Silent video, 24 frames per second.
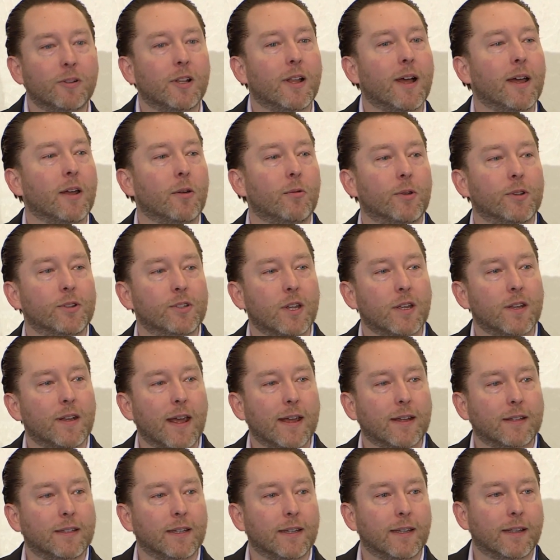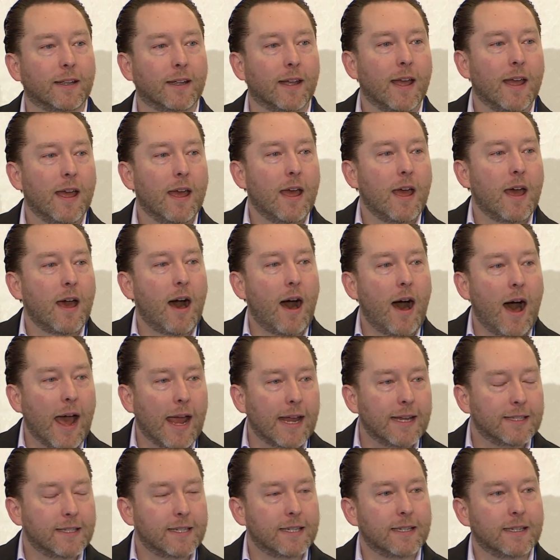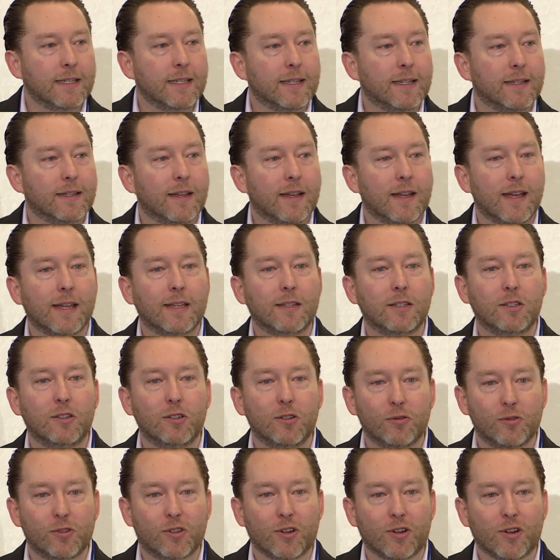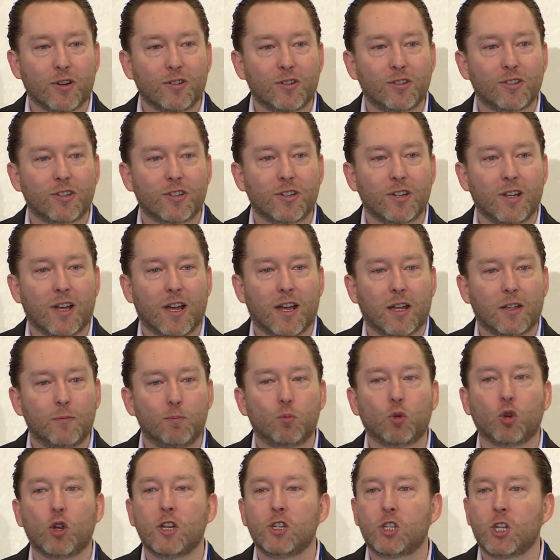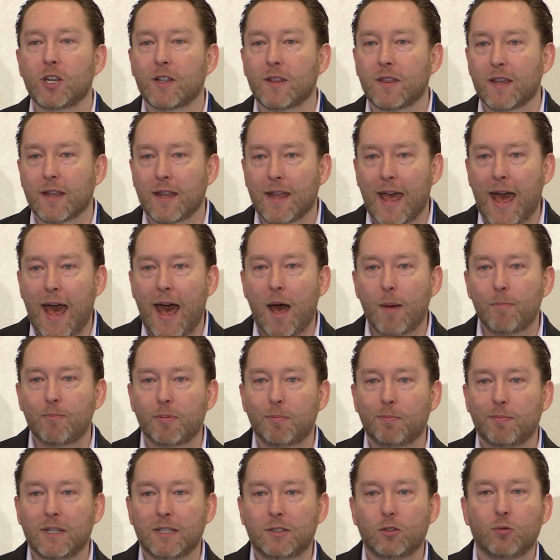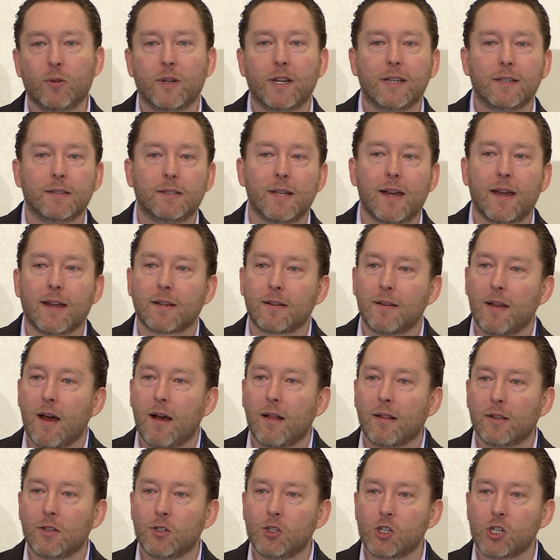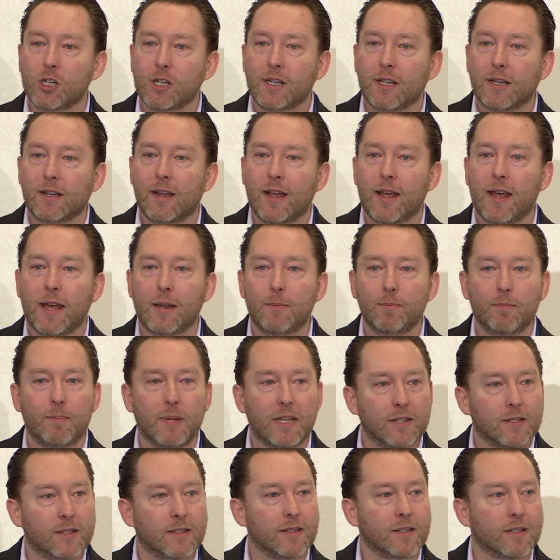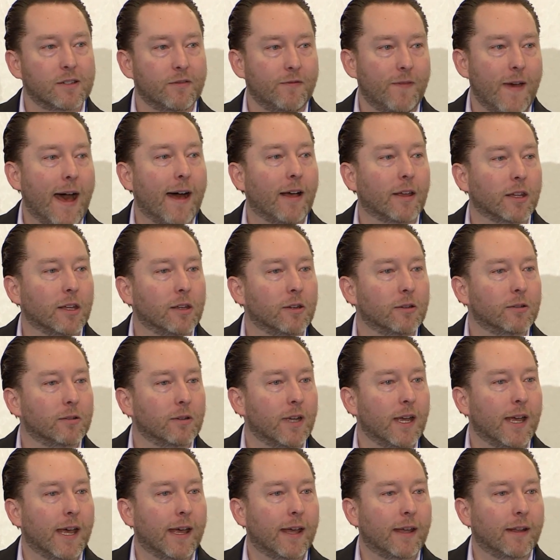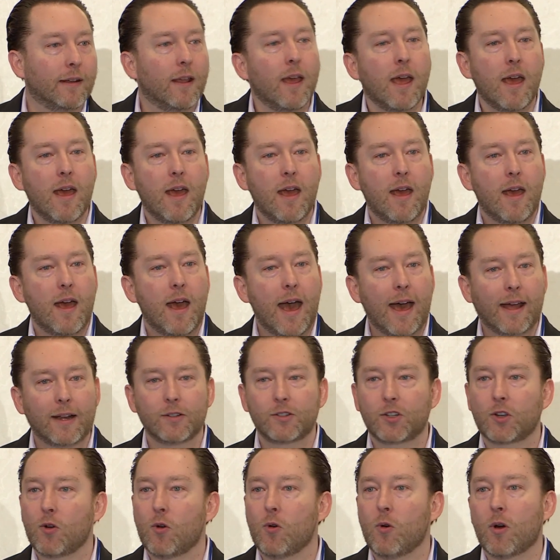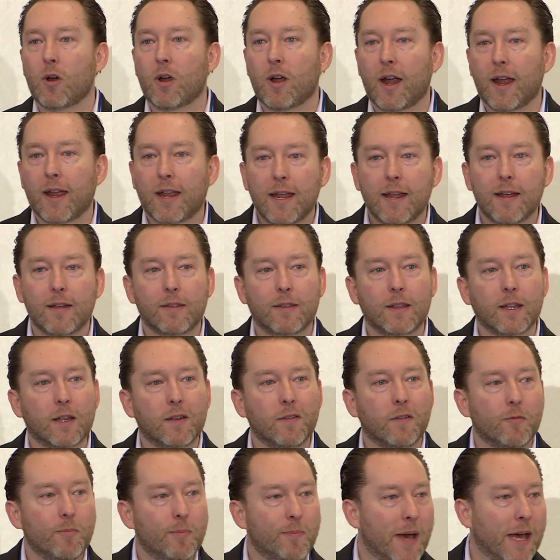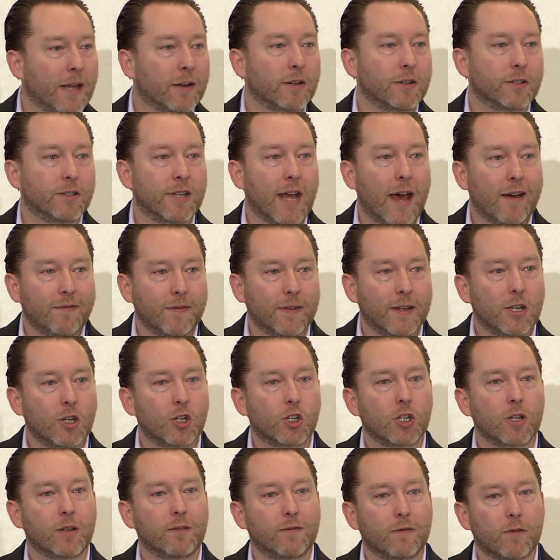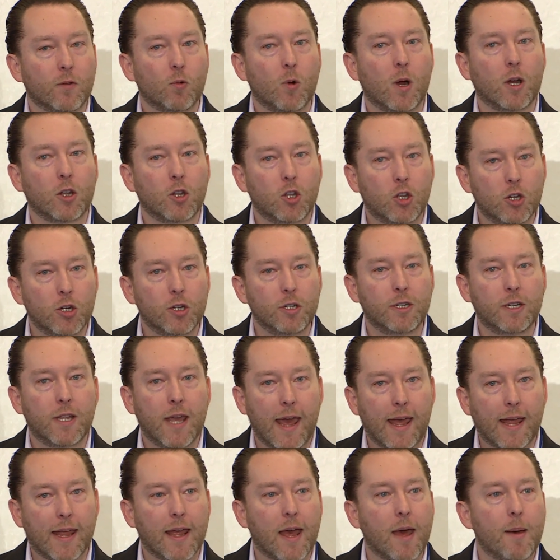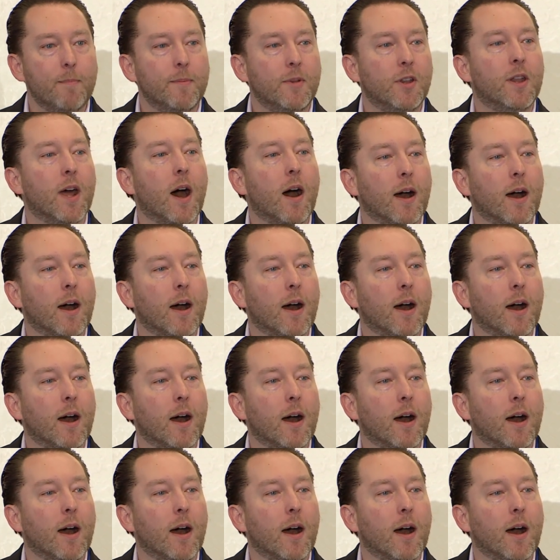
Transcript: to play was connecting IT and users, bridging the gap between technology and business value. And at its core, I can't think of a better definition for what good KM